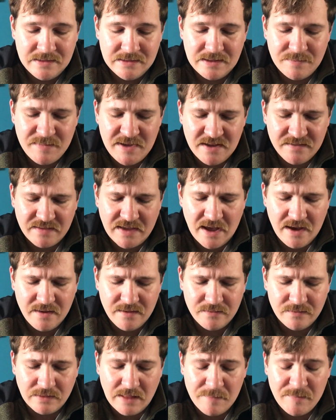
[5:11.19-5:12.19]
let me,
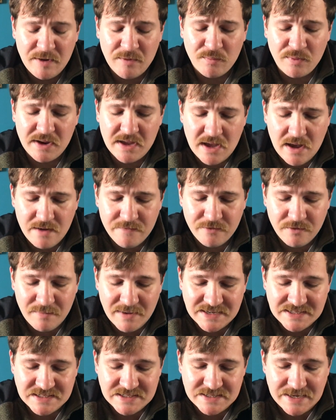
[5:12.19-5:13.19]
let me recover
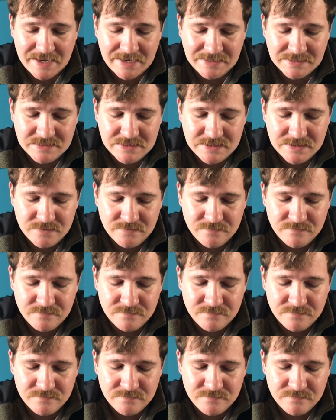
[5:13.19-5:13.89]
my sight.